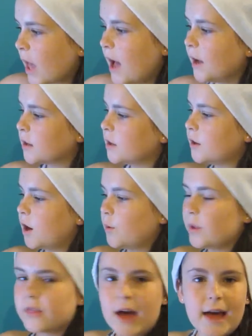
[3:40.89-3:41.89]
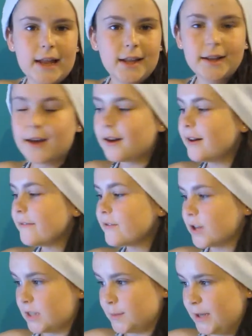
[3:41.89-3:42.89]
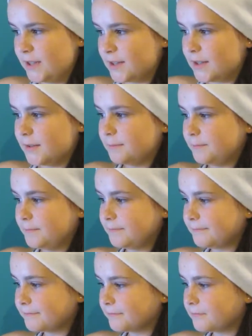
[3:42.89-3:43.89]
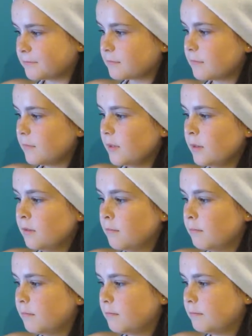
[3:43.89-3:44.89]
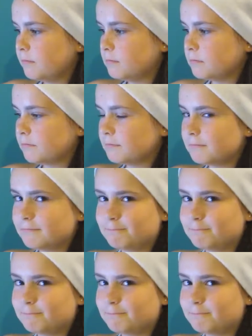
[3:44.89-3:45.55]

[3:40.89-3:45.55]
I'm going to go with I love Christmas. It's 6 o'clock.